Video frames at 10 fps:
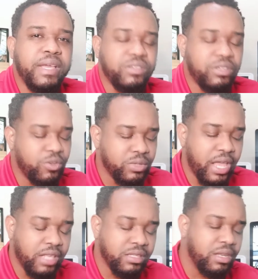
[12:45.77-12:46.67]
You can use
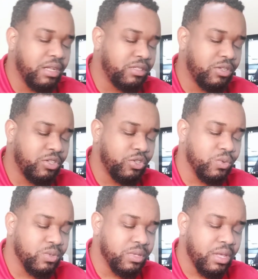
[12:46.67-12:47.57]
hazelnut, you can
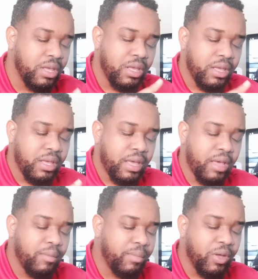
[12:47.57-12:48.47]
use
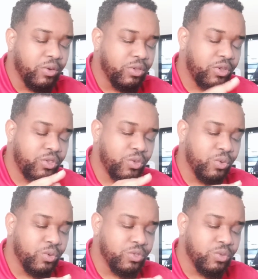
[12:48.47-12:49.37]
hemp milk, you can
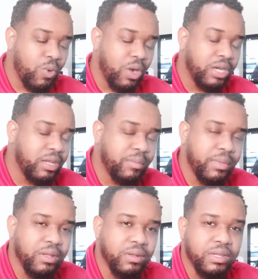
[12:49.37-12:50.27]
use walnut
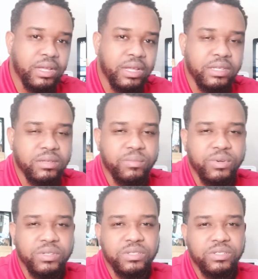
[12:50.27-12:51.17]
milk. Some
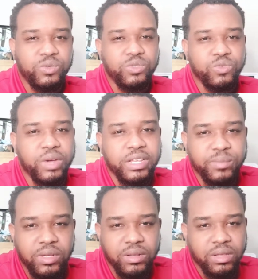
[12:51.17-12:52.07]
persons use the rice
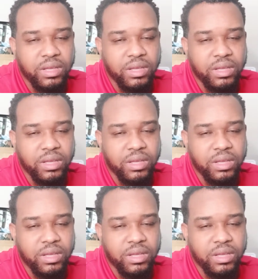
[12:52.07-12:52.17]
milk.